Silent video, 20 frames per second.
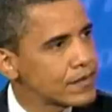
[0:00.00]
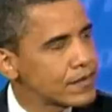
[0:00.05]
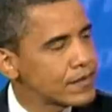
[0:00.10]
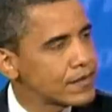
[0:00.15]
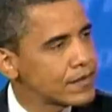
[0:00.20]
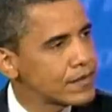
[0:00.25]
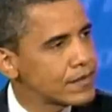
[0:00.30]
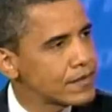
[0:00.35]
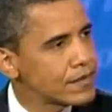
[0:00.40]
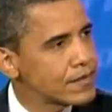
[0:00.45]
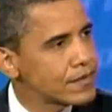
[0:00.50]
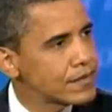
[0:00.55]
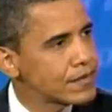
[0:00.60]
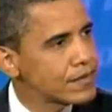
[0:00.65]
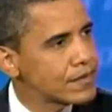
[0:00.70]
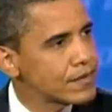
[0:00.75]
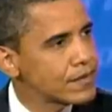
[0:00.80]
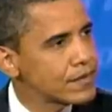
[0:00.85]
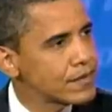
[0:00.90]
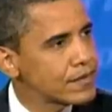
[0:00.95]

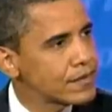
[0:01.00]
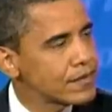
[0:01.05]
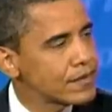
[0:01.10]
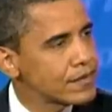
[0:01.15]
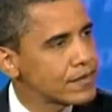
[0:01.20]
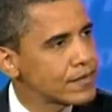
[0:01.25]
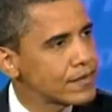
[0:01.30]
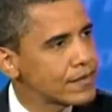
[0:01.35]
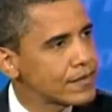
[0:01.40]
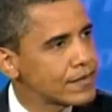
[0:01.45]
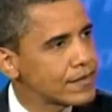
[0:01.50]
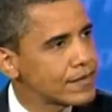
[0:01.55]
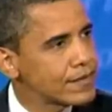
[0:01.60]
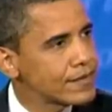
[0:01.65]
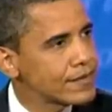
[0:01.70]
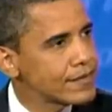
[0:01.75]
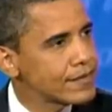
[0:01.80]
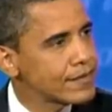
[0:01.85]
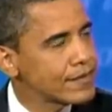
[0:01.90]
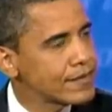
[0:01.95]

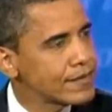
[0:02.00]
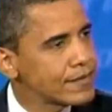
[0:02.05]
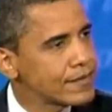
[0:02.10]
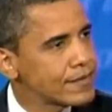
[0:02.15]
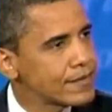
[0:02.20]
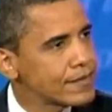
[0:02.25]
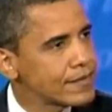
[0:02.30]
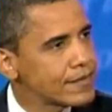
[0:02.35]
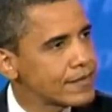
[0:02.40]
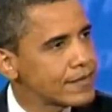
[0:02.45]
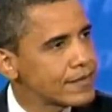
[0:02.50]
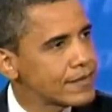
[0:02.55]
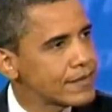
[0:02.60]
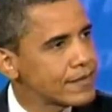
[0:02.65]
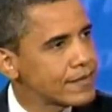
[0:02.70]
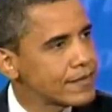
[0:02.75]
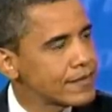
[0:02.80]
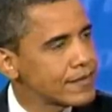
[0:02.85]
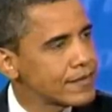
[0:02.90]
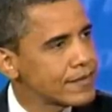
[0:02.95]

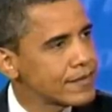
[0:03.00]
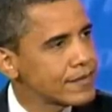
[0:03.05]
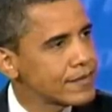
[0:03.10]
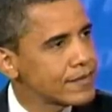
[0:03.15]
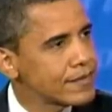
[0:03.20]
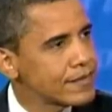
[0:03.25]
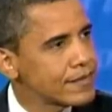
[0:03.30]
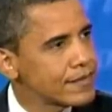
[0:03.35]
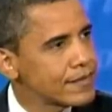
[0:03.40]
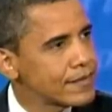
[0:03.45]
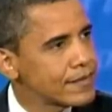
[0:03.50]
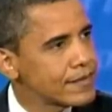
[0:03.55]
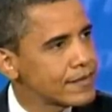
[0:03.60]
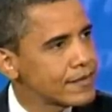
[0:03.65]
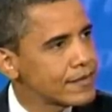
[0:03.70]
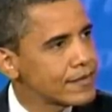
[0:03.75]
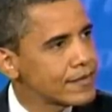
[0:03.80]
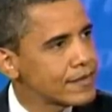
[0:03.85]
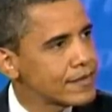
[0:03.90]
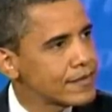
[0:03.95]

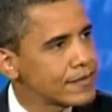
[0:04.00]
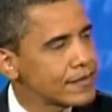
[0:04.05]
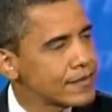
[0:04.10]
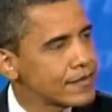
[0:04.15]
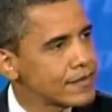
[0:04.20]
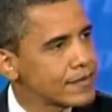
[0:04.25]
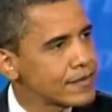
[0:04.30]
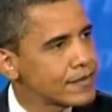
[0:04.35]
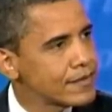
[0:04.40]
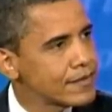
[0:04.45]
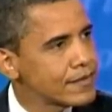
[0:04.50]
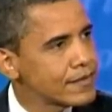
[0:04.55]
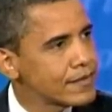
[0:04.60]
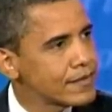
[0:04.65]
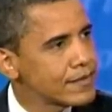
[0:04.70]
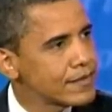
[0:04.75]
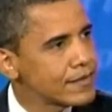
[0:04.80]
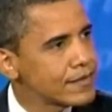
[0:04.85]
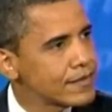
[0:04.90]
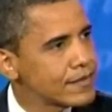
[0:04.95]

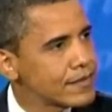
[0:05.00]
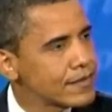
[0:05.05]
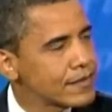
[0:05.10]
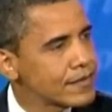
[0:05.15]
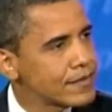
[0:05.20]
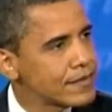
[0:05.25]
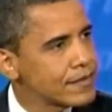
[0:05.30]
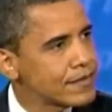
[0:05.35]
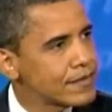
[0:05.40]
This person isn't speaking.